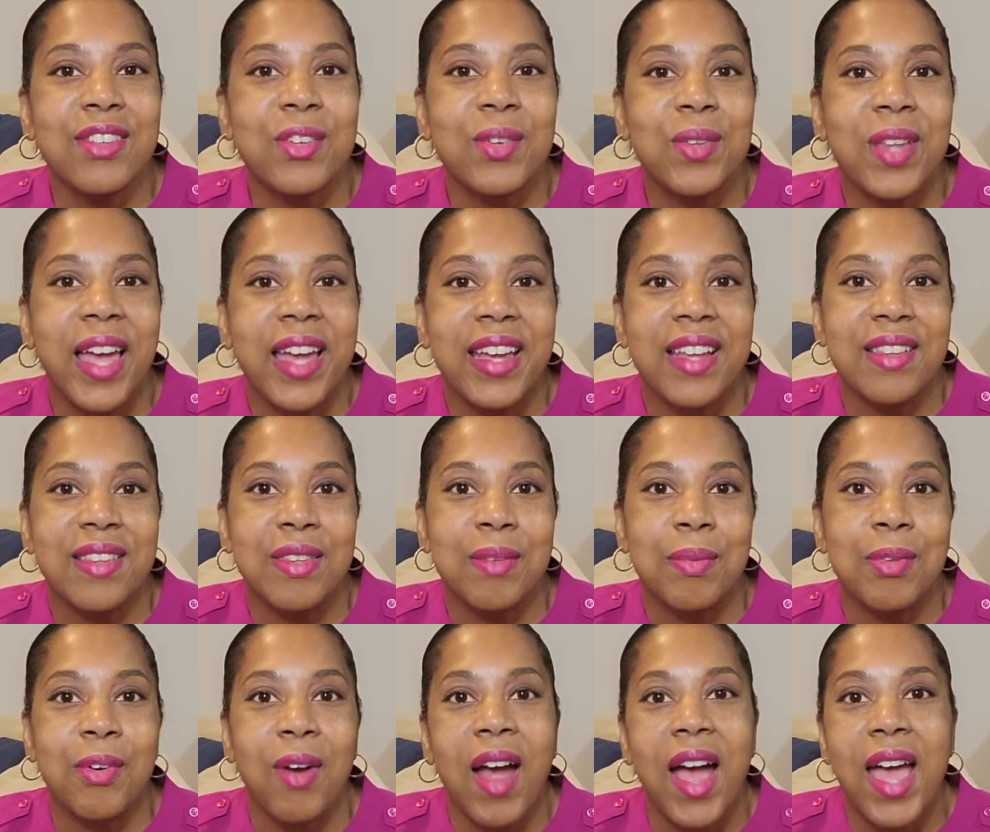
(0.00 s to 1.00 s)
do like and
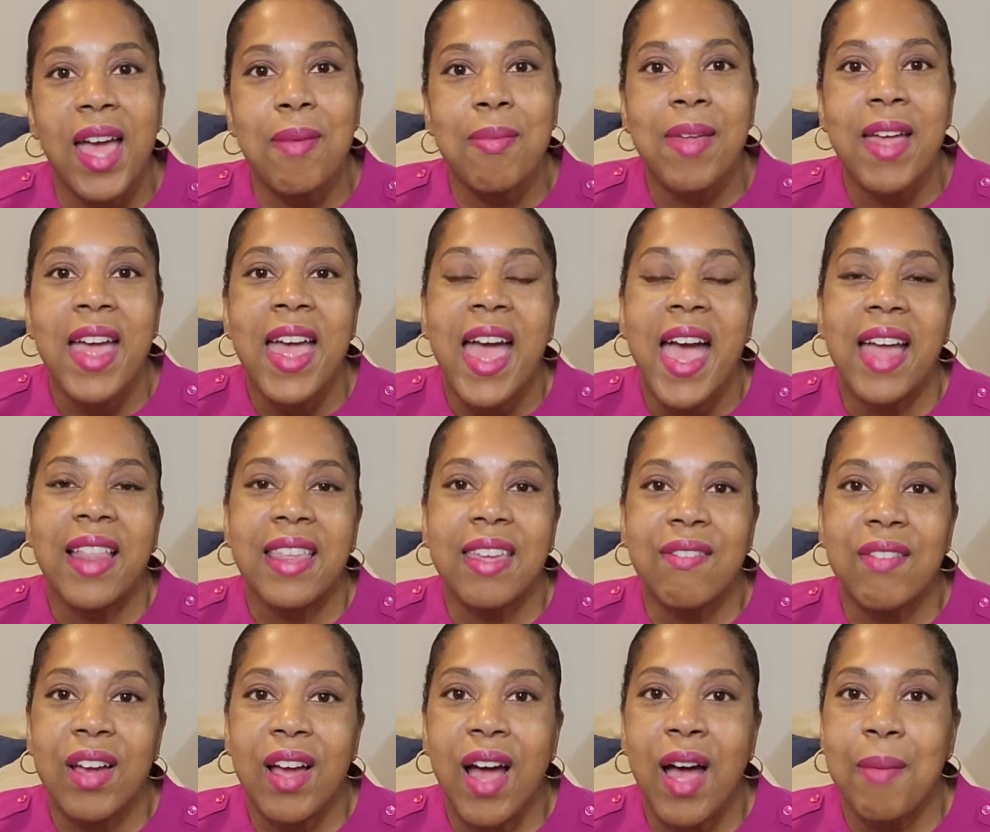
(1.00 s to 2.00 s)
subscribe and
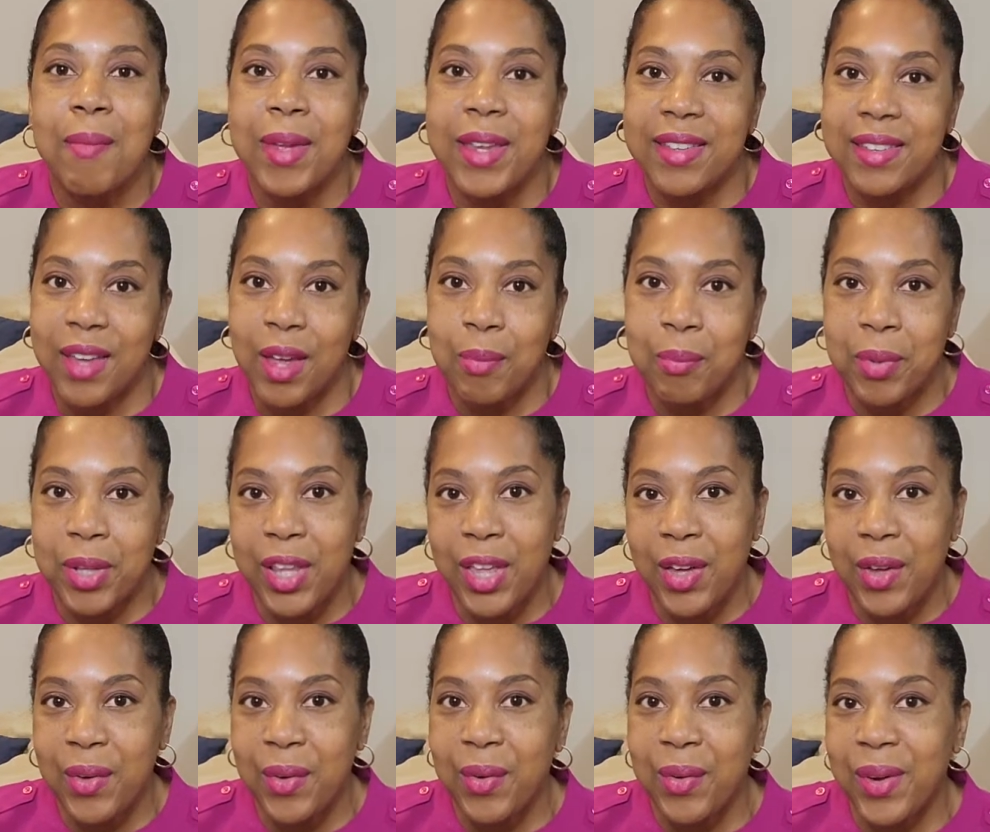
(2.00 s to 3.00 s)
leave a comment down
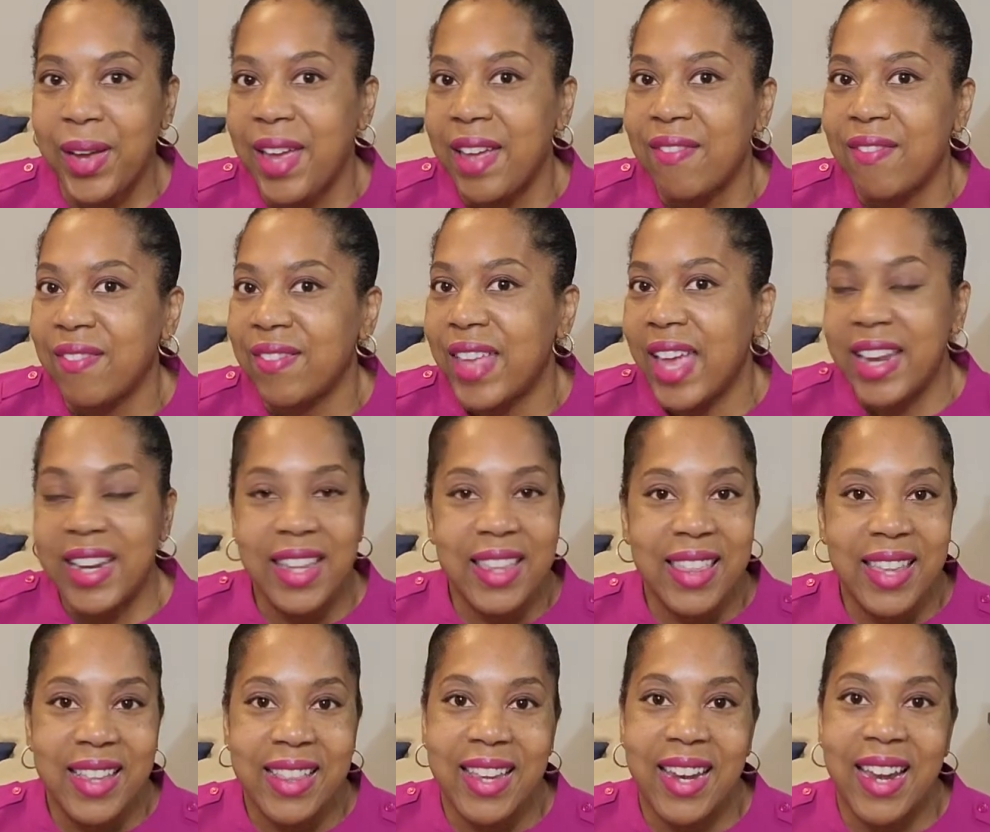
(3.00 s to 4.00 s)
below if
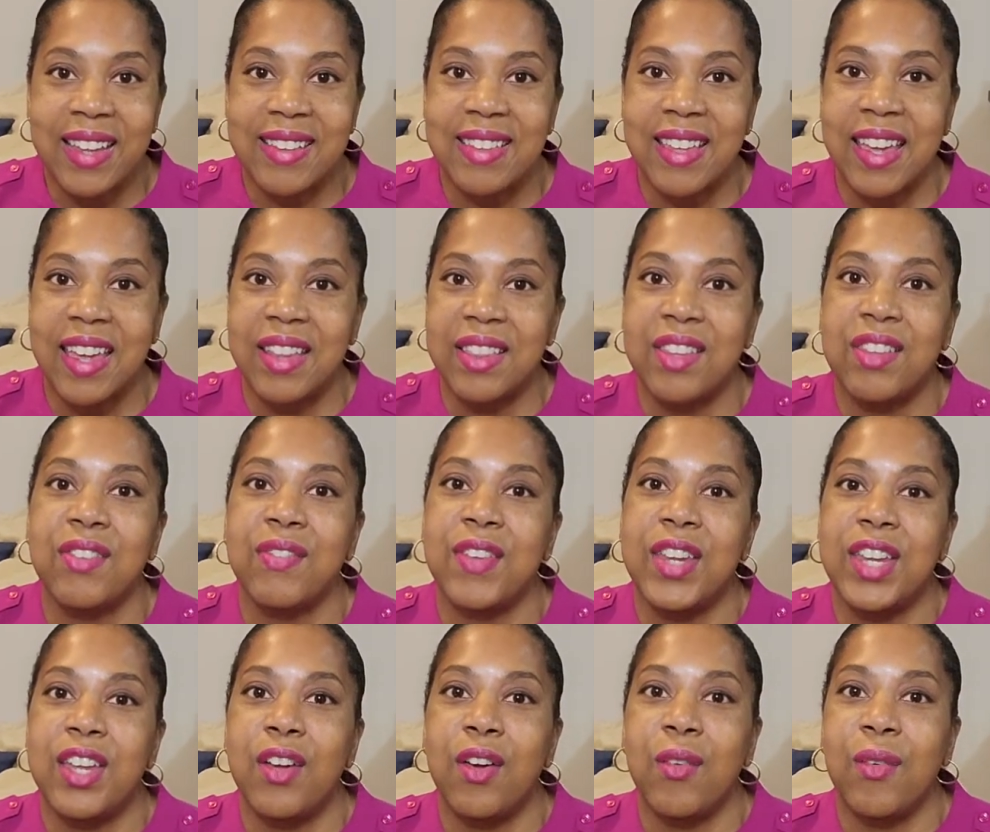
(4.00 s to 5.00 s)
anything that I say in this
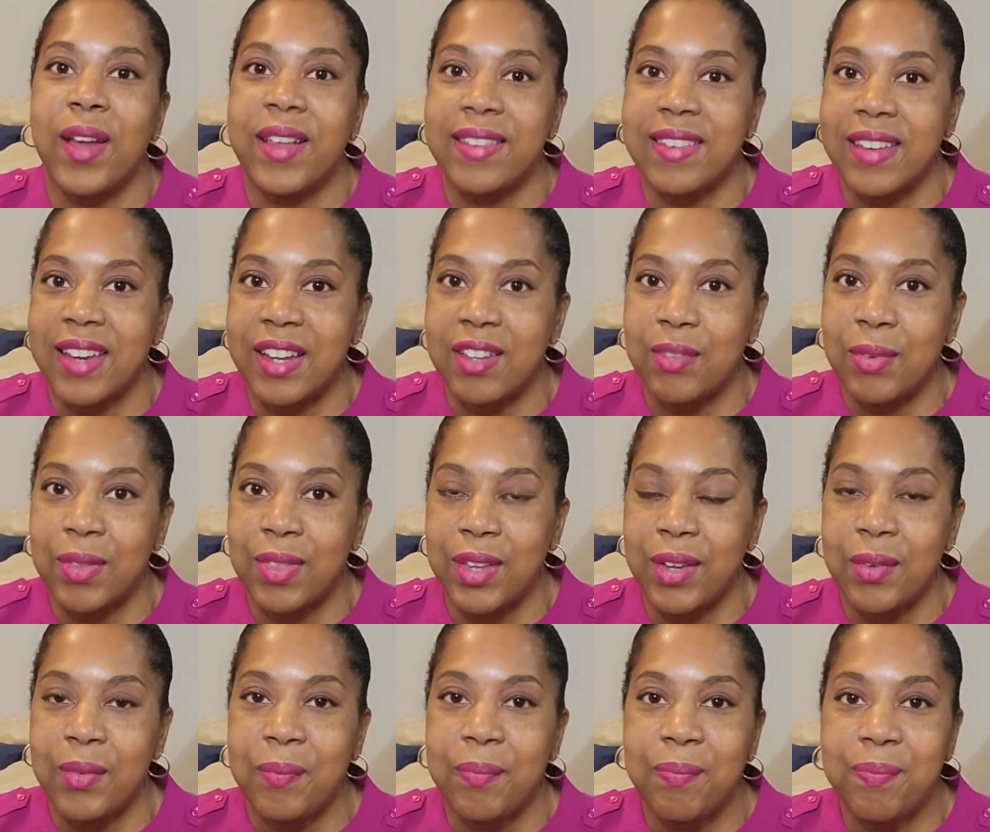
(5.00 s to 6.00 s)
video resonates with
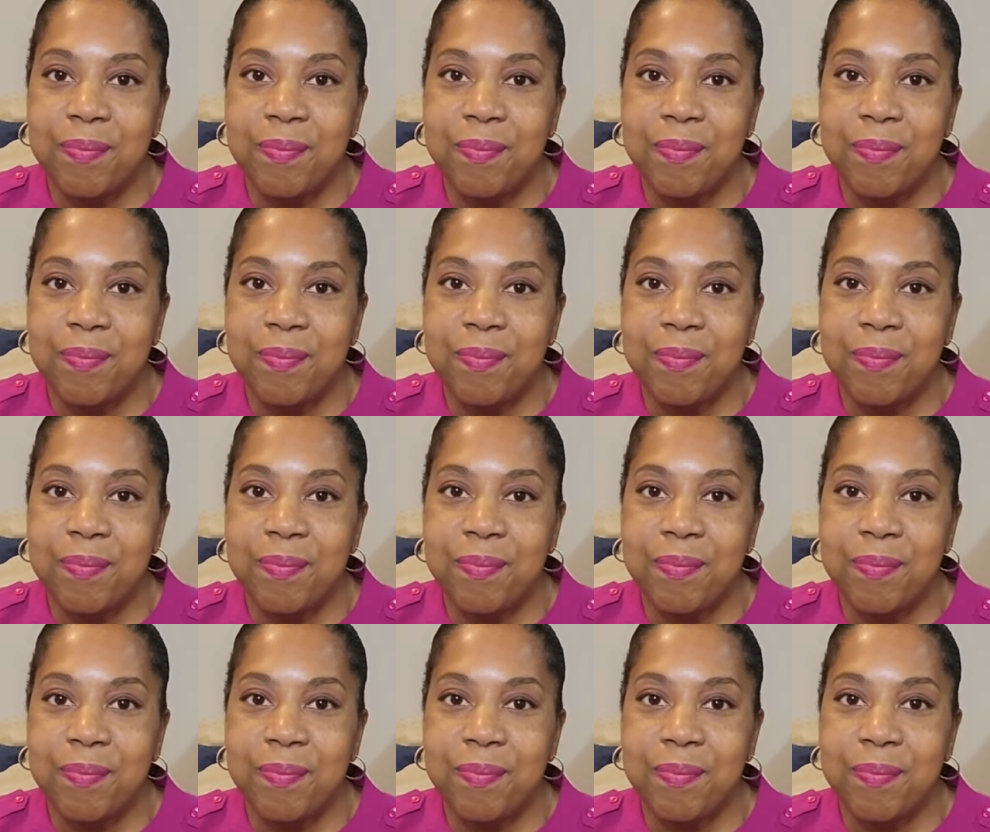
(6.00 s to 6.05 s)
you.